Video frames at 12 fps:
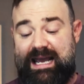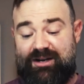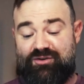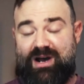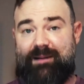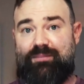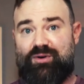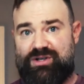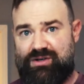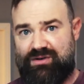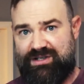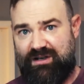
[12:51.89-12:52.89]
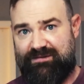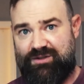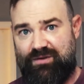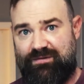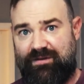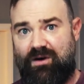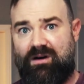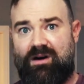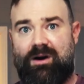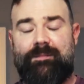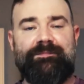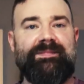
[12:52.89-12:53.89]
and you're not pushing yourself too
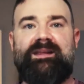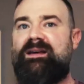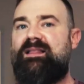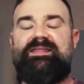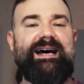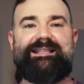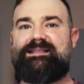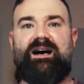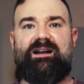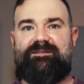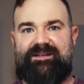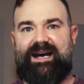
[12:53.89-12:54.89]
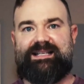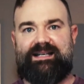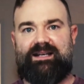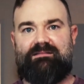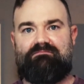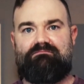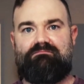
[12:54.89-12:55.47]
far, that's not affected.